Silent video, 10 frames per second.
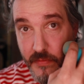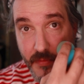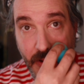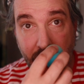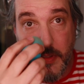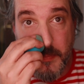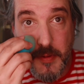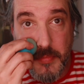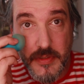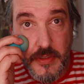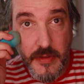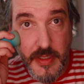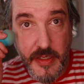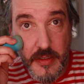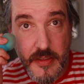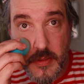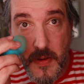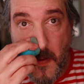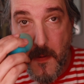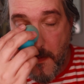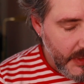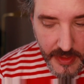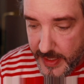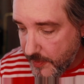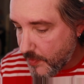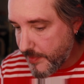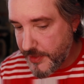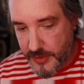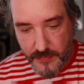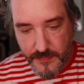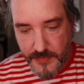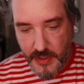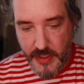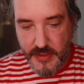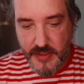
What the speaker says: Don't let people tell you that it is. And then what we do is,